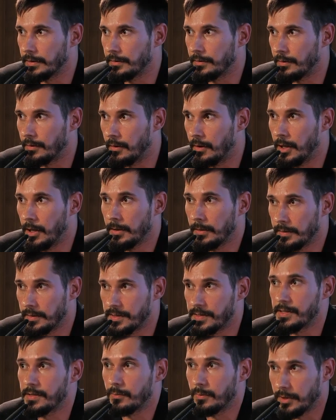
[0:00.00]
You know,
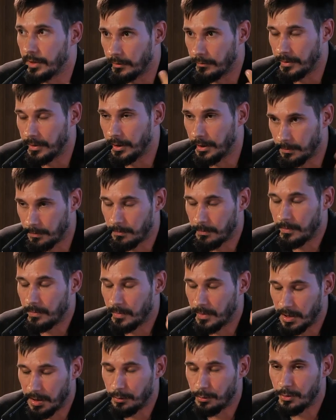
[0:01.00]
this is where we
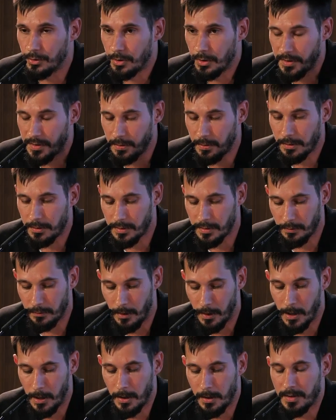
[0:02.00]
need to draw
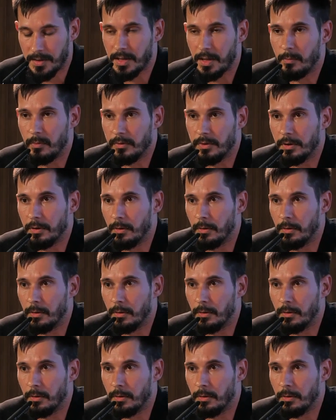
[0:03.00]
also some of the